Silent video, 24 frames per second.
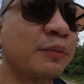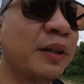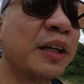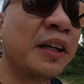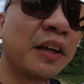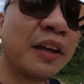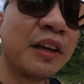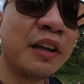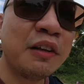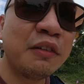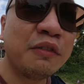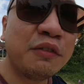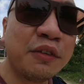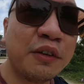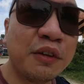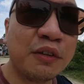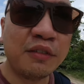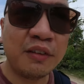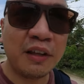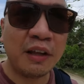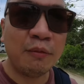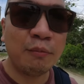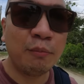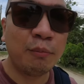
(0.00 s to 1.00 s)
Again,
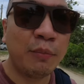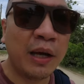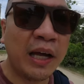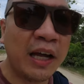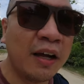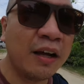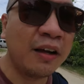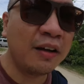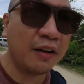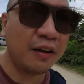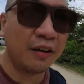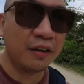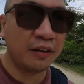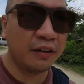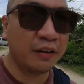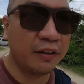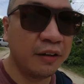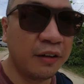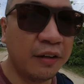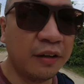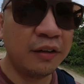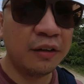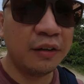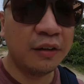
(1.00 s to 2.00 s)
first time back
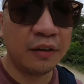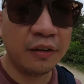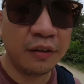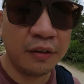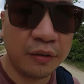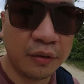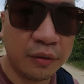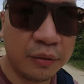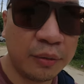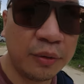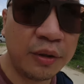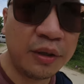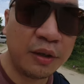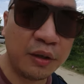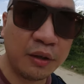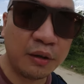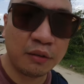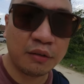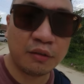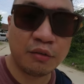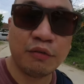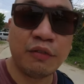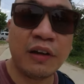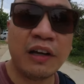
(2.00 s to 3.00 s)
in 2
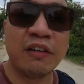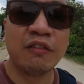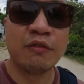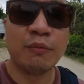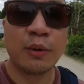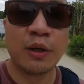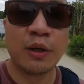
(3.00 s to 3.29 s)
years, 5